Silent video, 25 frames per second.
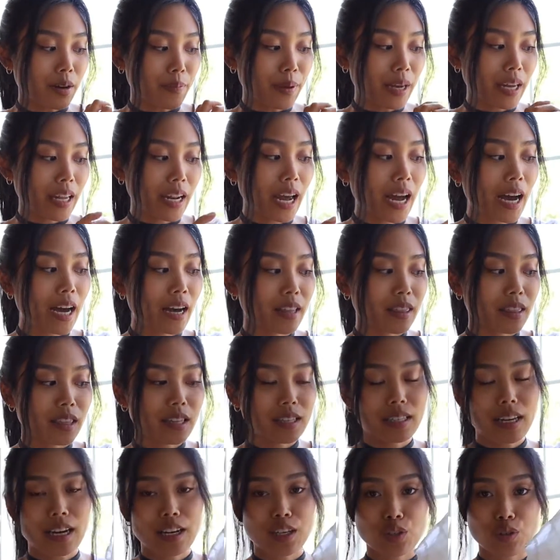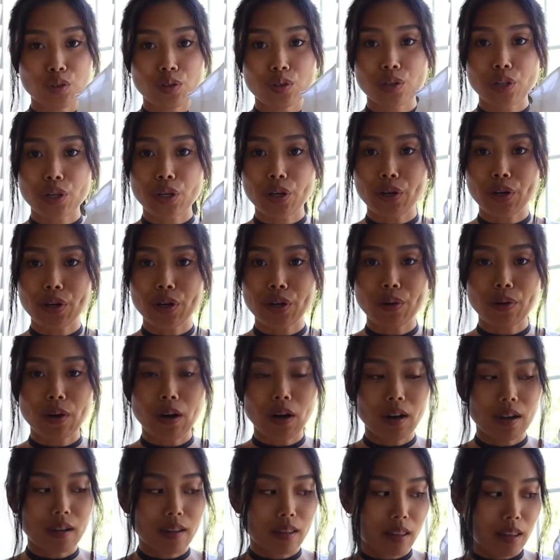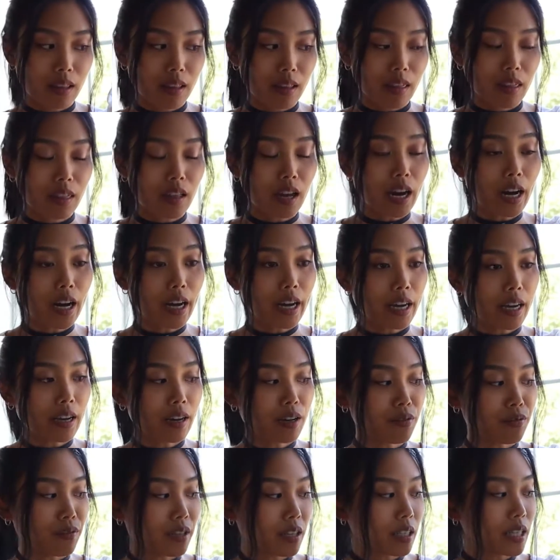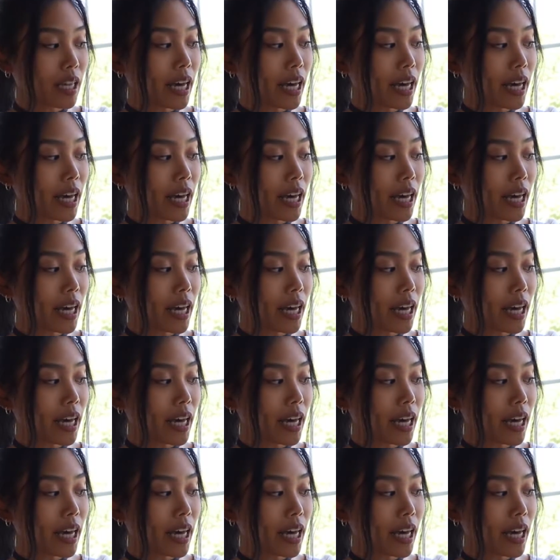It had this extra logo on the thigh of the